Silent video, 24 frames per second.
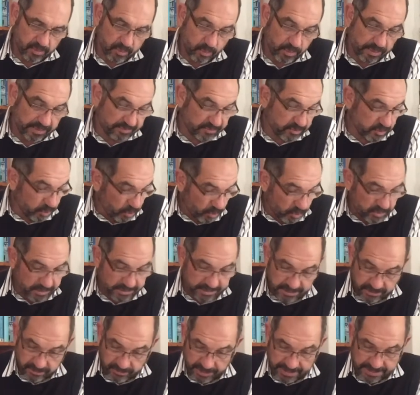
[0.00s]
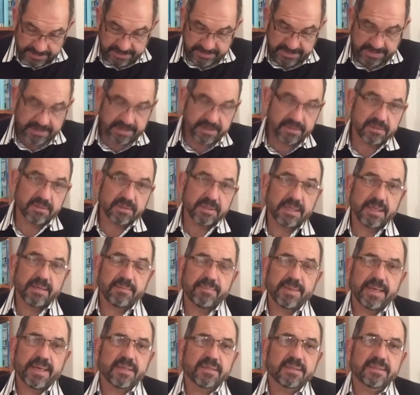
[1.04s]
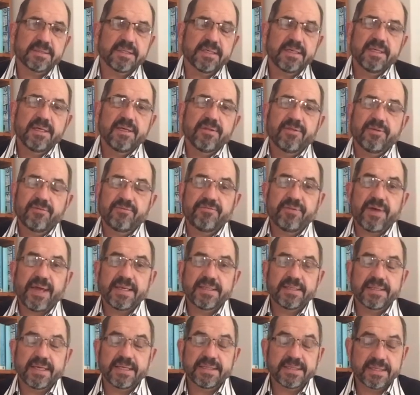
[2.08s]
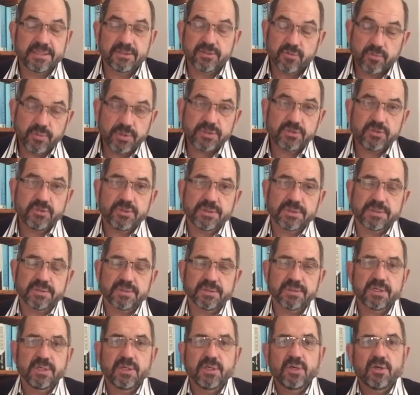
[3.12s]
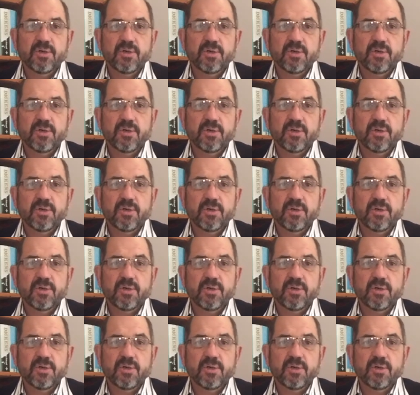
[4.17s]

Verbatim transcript: we've talked a great deal about the fact that as Christians,